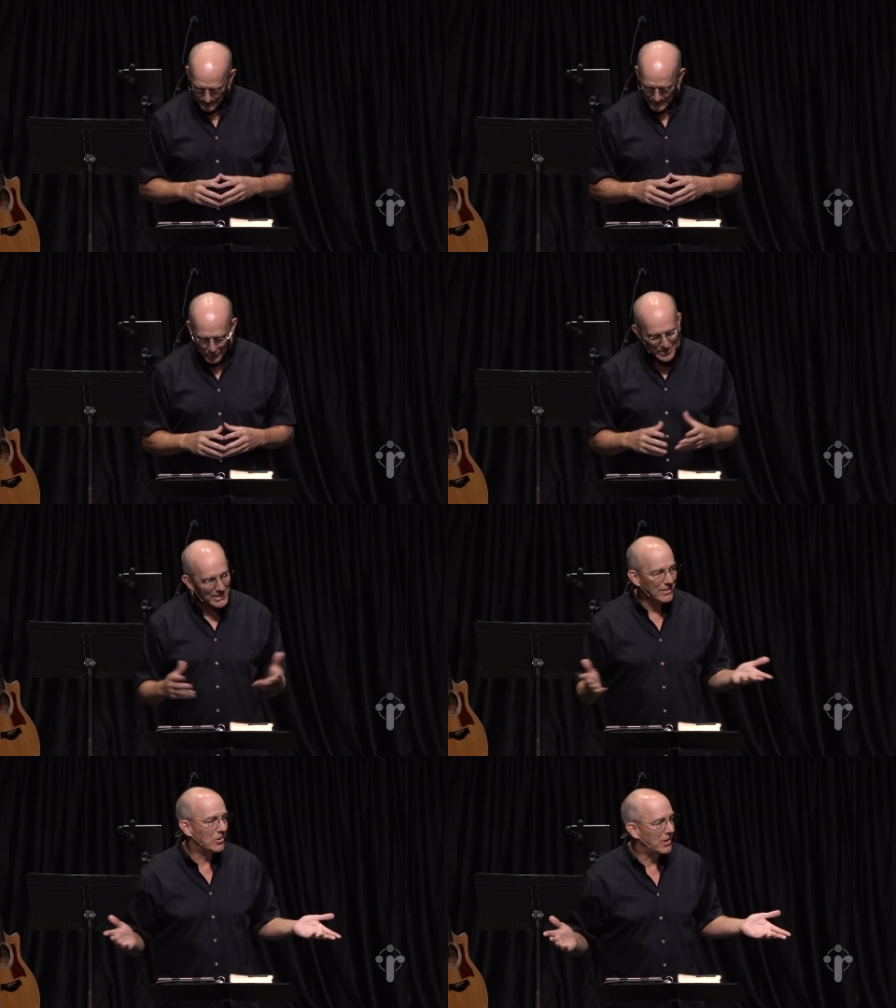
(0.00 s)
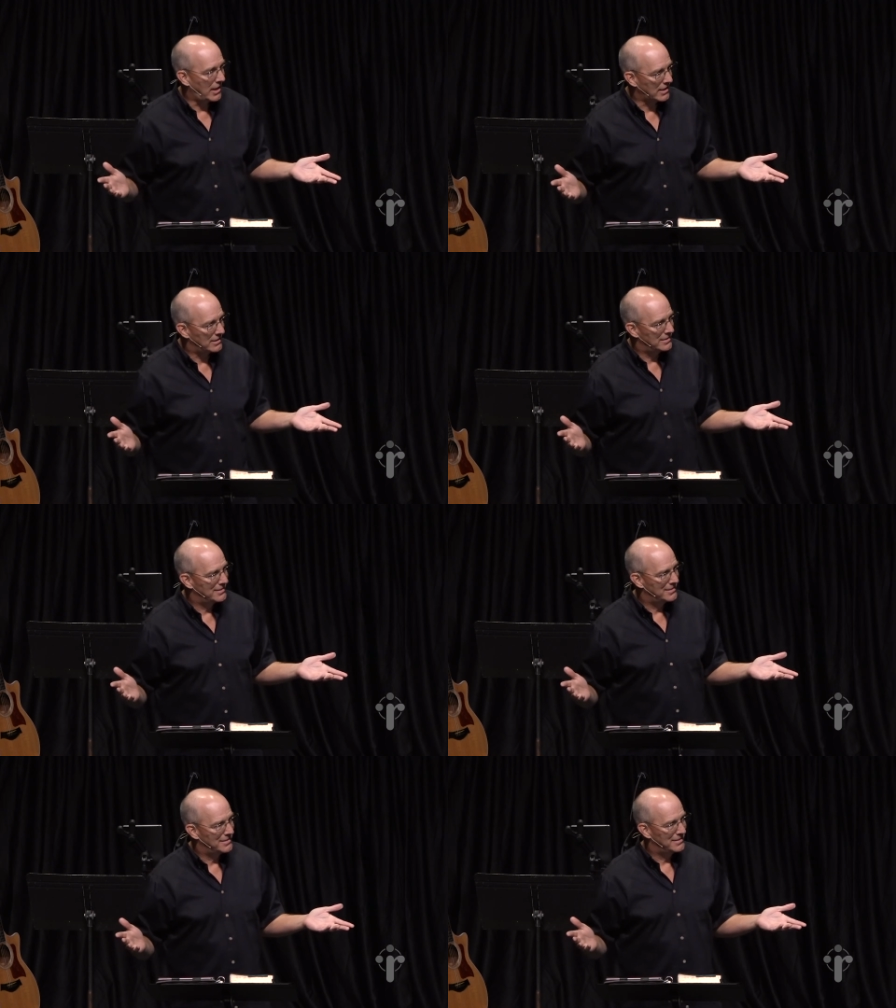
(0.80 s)
So what does that look like?
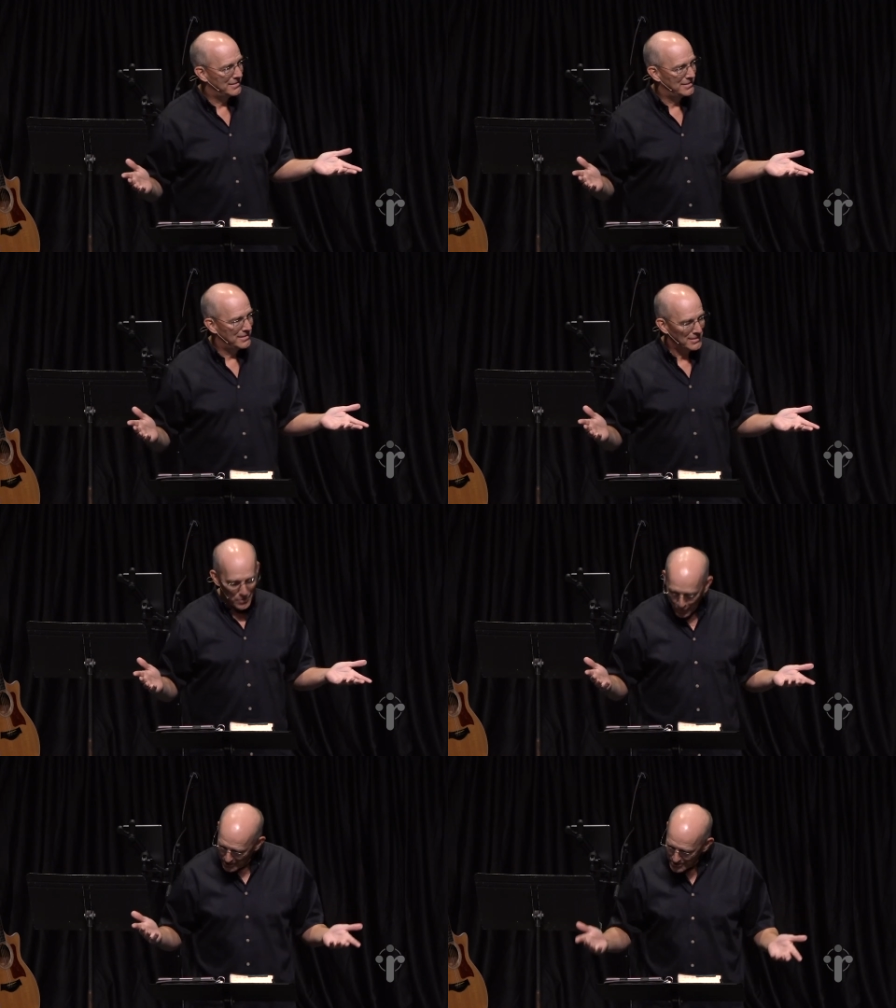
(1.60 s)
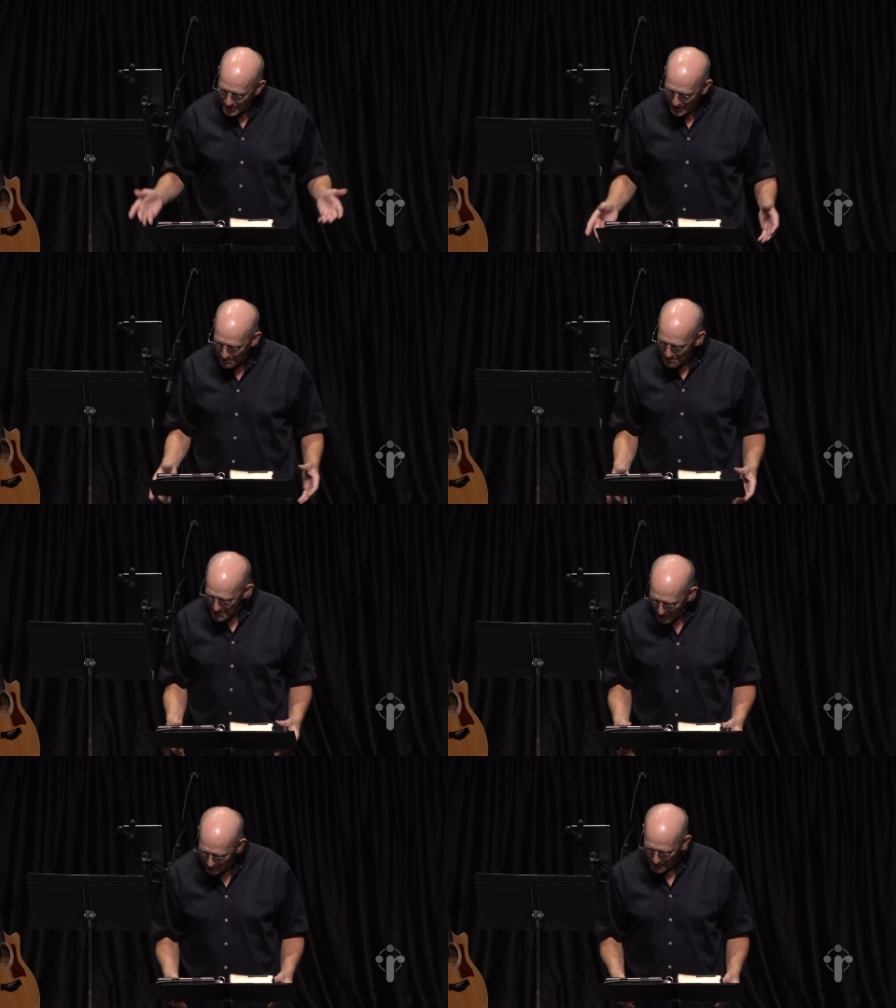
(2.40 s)
What does
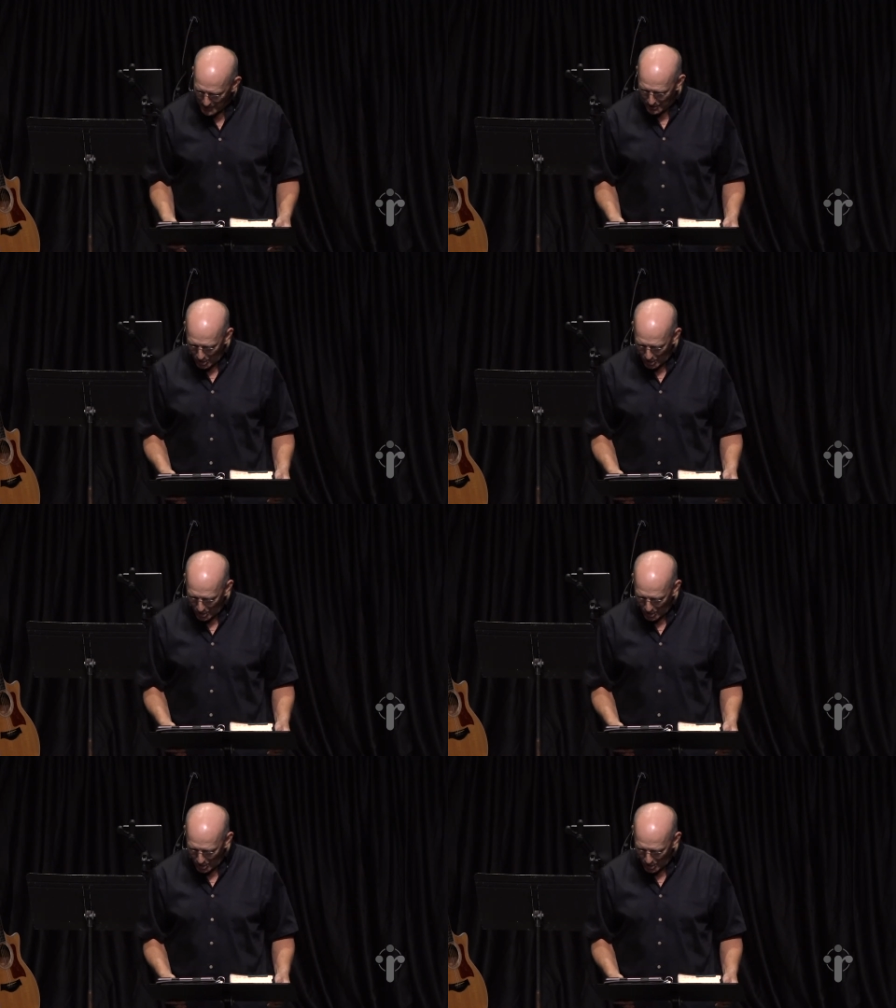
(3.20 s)
commitment